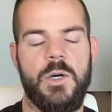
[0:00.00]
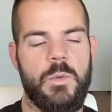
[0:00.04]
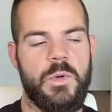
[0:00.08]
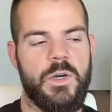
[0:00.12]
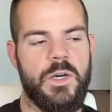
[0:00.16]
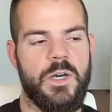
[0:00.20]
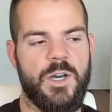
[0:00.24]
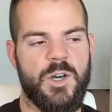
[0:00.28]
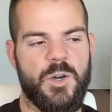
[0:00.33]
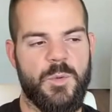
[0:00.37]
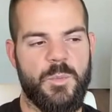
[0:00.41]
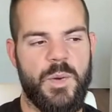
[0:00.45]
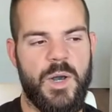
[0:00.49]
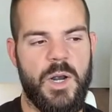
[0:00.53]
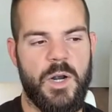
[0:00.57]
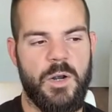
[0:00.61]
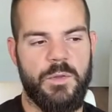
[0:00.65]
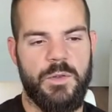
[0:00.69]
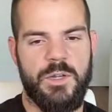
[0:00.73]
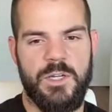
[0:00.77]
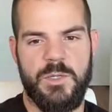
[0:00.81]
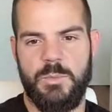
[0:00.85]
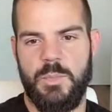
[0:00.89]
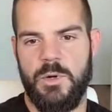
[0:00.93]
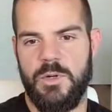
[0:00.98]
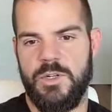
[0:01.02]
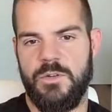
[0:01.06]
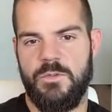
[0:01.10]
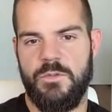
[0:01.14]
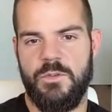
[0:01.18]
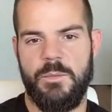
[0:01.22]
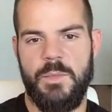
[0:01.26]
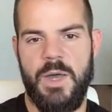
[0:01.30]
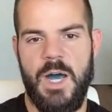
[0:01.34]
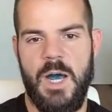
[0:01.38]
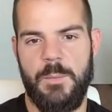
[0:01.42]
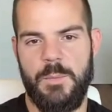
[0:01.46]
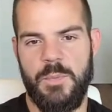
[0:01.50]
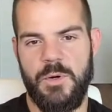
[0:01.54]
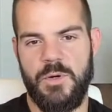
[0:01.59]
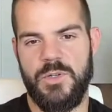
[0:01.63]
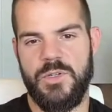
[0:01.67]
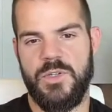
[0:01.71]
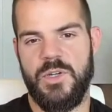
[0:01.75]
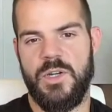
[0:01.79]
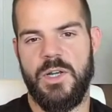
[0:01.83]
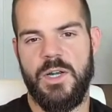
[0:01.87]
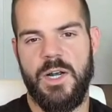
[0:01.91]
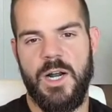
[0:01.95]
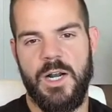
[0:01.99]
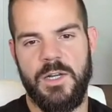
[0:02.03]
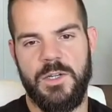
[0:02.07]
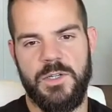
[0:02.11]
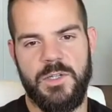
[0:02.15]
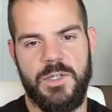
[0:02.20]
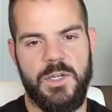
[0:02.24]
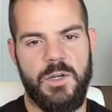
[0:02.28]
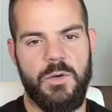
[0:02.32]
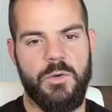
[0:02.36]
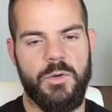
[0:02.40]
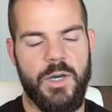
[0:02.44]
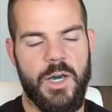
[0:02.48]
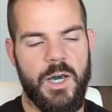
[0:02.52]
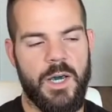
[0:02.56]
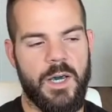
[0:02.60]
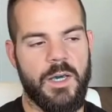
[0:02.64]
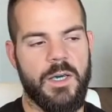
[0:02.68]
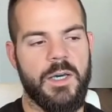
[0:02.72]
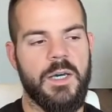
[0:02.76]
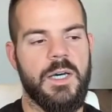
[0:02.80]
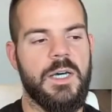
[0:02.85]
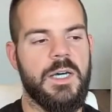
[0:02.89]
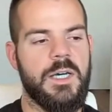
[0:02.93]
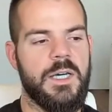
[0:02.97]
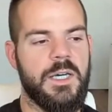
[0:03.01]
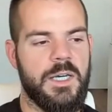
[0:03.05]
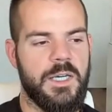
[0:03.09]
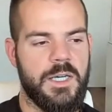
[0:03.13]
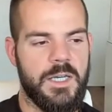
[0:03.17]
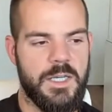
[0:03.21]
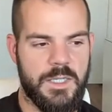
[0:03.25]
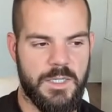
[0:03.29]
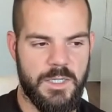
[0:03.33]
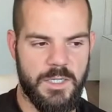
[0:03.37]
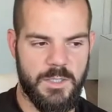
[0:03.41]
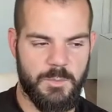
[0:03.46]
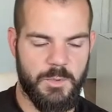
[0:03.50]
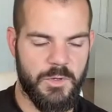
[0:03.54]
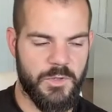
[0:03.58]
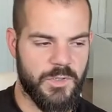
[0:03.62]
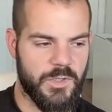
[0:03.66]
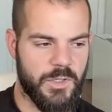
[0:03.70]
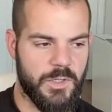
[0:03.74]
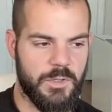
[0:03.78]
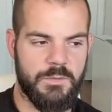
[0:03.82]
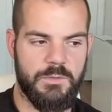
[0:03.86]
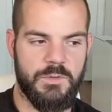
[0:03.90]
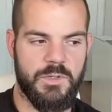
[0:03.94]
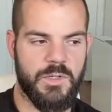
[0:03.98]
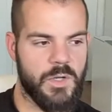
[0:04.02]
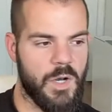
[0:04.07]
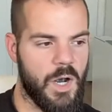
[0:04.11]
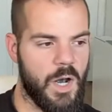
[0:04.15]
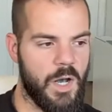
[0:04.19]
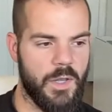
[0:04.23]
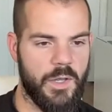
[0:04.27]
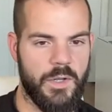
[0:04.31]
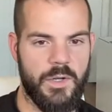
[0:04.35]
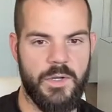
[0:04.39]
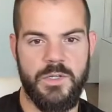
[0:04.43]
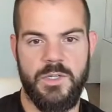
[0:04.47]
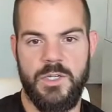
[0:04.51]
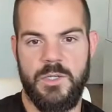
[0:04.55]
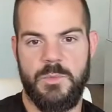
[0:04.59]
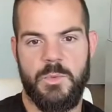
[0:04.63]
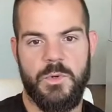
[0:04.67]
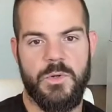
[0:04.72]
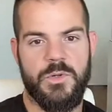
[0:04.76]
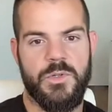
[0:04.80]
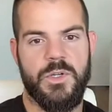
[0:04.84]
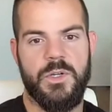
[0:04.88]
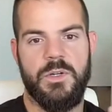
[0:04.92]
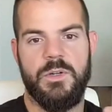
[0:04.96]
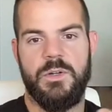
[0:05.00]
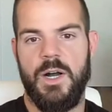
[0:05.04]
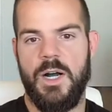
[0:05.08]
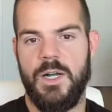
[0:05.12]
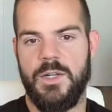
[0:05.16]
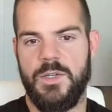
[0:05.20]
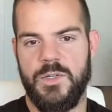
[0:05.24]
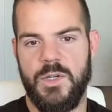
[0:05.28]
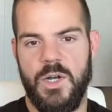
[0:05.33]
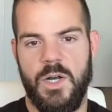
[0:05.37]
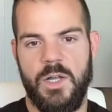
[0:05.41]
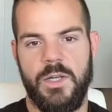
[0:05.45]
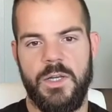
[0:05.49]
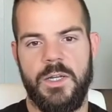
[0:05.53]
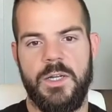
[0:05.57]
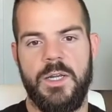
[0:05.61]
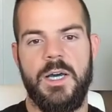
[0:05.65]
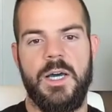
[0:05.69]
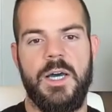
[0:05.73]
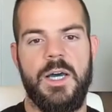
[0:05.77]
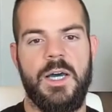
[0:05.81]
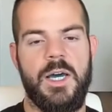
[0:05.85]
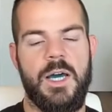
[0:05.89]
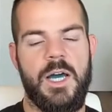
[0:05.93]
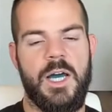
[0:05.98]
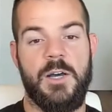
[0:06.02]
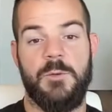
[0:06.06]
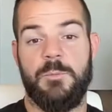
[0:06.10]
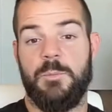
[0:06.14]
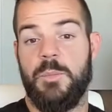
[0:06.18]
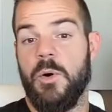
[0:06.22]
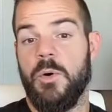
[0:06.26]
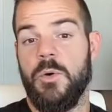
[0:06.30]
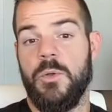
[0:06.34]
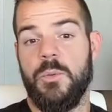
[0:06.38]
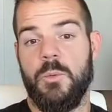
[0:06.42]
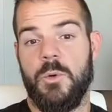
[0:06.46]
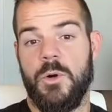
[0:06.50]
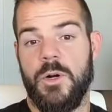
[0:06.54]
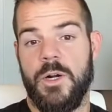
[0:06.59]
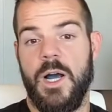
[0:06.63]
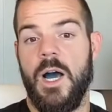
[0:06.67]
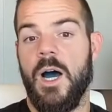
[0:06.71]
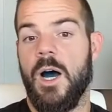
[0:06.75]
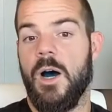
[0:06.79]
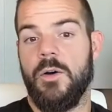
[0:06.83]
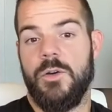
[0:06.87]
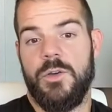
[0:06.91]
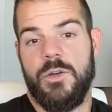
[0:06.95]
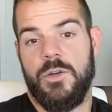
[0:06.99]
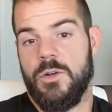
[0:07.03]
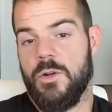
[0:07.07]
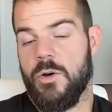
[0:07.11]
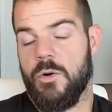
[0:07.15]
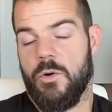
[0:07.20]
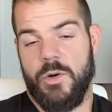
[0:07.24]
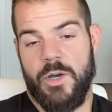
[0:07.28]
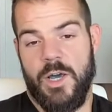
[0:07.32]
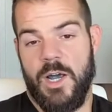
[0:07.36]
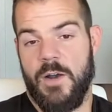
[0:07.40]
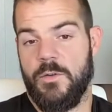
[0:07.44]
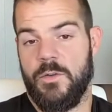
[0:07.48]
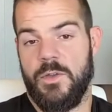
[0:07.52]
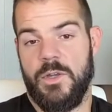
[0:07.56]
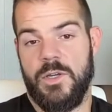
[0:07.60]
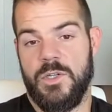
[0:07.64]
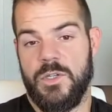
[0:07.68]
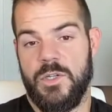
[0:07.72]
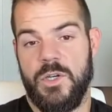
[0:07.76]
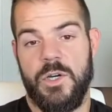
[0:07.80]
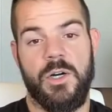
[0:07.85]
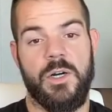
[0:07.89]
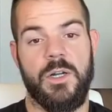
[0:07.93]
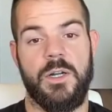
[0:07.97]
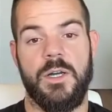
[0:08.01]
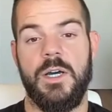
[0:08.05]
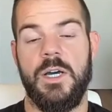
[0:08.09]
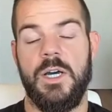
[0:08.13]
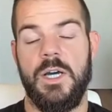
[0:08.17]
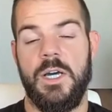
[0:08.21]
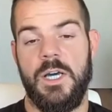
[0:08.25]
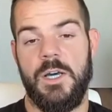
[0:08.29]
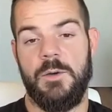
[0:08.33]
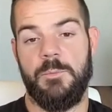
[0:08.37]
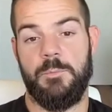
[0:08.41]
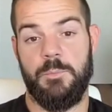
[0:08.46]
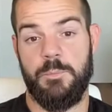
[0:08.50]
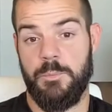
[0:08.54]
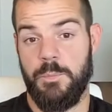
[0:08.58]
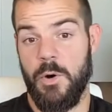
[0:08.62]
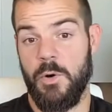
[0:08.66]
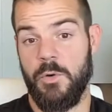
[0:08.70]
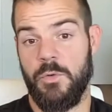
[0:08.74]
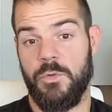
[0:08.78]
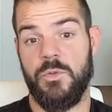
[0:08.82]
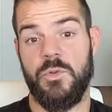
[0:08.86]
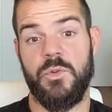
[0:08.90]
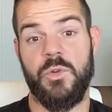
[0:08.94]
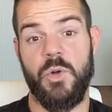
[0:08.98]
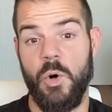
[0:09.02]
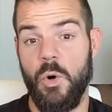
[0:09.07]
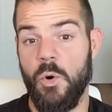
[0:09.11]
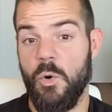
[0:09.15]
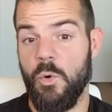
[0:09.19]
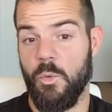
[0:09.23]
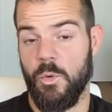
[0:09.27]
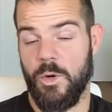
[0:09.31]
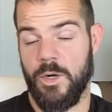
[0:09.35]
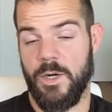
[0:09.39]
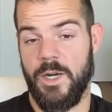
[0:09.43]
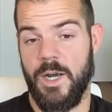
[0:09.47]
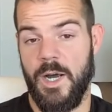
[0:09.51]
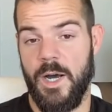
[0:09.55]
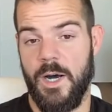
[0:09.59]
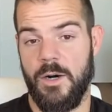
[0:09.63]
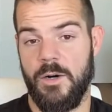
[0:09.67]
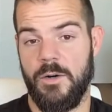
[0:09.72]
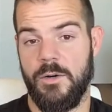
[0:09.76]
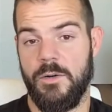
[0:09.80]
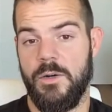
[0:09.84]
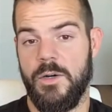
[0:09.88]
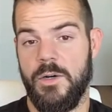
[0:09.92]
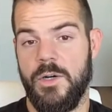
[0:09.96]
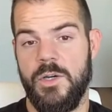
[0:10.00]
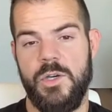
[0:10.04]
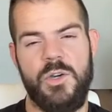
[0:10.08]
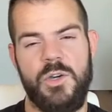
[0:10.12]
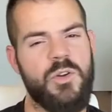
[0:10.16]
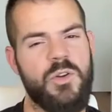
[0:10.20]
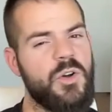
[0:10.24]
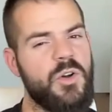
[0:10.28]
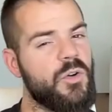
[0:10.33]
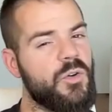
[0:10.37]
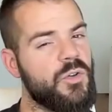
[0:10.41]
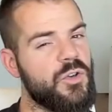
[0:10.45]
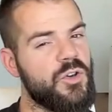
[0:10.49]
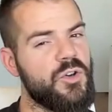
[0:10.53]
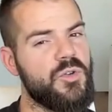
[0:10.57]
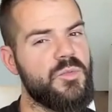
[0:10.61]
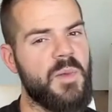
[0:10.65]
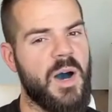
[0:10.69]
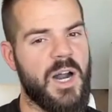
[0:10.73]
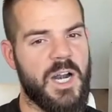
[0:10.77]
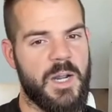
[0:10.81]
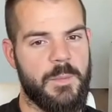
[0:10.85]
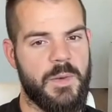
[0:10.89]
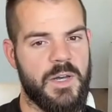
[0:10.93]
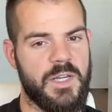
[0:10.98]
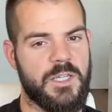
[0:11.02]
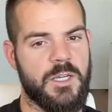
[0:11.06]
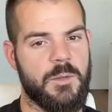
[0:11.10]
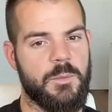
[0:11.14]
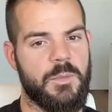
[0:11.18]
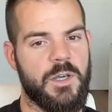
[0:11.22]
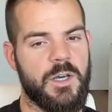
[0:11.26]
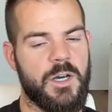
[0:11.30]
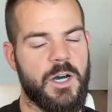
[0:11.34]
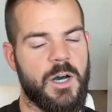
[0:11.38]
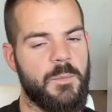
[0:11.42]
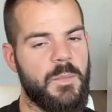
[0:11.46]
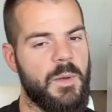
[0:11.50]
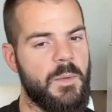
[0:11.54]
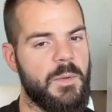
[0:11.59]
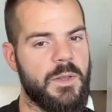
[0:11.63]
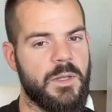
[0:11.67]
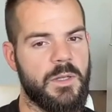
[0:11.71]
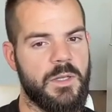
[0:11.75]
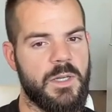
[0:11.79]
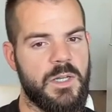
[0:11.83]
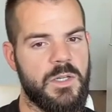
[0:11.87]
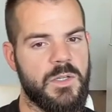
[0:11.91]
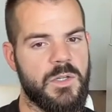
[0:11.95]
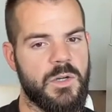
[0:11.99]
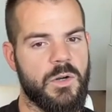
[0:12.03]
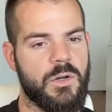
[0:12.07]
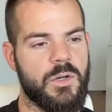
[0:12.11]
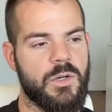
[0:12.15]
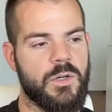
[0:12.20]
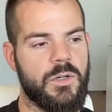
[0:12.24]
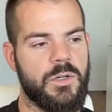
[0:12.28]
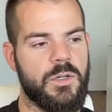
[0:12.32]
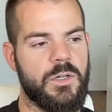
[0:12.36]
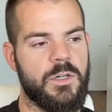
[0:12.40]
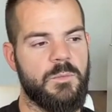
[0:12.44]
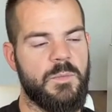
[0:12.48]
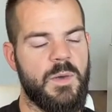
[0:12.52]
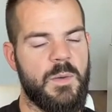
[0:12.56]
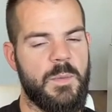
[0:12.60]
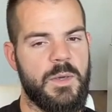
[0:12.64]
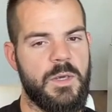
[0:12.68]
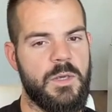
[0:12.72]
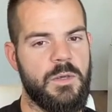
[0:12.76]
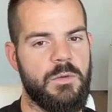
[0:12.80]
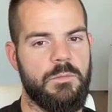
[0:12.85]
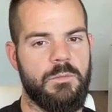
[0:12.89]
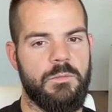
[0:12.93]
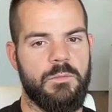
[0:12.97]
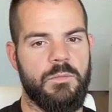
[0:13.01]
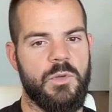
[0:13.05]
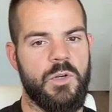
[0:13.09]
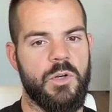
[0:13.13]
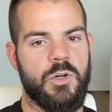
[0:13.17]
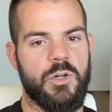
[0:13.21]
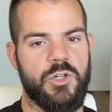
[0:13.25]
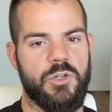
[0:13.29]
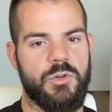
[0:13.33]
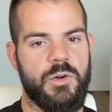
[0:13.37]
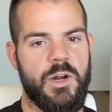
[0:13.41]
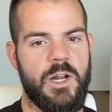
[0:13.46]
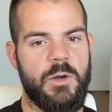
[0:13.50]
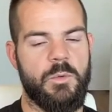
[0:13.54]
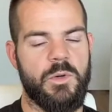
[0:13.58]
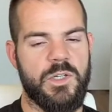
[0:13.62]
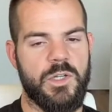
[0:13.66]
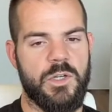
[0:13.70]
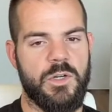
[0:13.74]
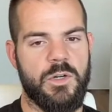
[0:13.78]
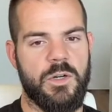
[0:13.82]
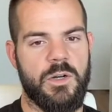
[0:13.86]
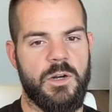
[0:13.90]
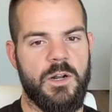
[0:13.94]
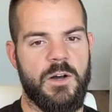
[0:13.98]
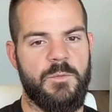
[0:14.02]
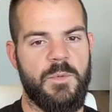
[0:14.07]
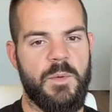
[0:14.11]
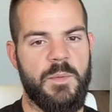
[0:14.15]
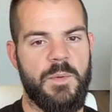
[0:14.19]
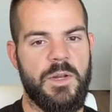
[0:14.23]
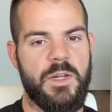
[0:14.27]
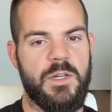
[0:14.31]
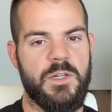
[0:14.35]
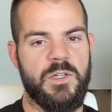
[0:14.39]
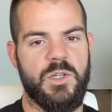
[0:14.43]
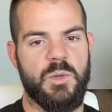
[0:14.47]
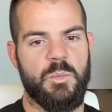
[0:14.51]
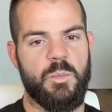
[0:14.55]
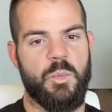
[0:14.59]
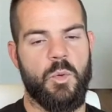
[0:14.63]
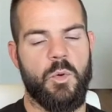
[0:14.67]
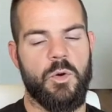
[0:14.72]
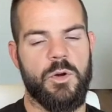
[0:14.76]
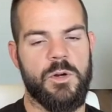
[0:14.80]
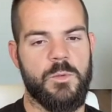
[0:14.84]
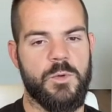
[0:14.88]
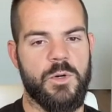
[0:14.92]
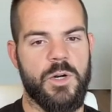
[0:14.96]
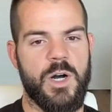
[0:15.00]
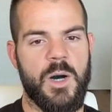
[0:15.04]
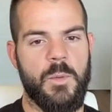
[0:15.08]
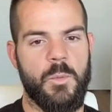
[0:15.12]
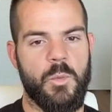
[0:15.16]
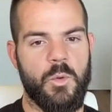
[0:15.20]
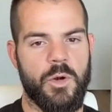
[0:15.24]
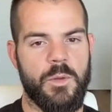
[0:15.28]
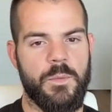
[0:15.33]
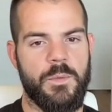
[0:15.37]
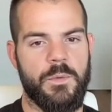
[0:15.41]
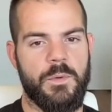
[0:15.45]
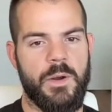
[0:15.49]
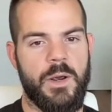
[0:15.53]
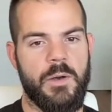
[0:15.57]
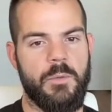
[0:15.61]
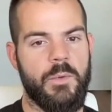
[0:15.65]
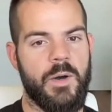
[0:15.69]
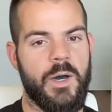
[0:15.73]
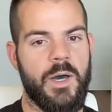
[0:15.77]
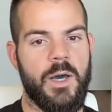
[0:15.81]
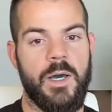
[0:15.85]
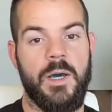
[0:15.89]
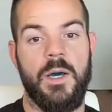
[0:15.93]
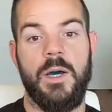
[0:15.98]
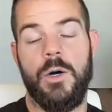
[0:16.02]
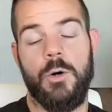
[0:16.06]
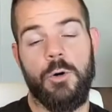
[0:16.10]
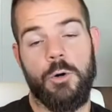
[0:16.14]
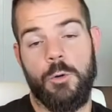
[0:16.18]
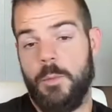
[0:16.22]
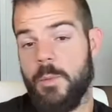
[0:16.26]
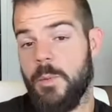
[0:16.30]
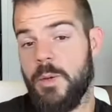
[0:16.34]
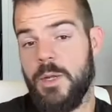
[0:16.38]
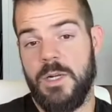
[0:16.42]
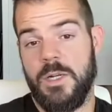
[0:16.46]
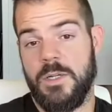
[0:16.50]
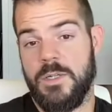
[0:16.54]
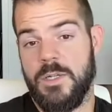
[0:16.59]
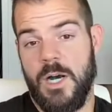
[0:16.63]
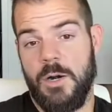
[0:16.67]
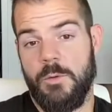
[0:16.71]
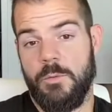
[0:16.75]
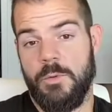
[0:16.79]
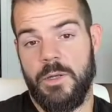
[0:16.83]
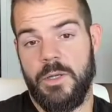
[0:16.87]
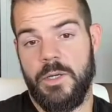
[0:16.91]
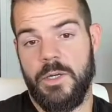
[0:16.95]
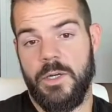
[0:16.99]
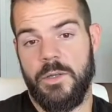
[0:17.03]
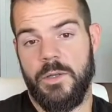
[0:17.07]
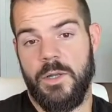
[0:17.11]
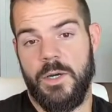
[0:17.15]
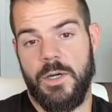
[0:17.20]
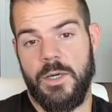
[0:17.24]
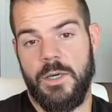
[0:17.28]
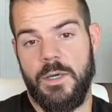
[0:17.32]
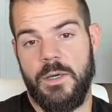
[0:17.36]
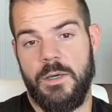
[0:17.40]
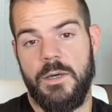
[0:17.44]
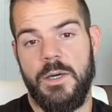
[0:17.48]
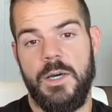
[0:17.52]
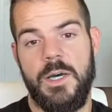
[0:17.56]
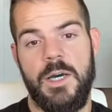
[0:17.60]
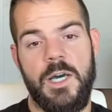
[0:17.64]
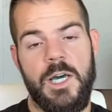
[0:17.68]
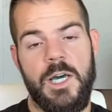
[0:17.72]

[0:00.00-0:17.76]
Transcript: We can compare this person from that person and kind of see, okay, is this person solid? Is this person not solid? And if both work out, you know, okay, everything's good. If both don't work out, you know, you might have messed something up. Maybe the leads aren't good. Maybe your mm-hmm. training wasn't good enough. Maybe you didn't support them or onboard them the right way. Or maybe you just got really unlucky.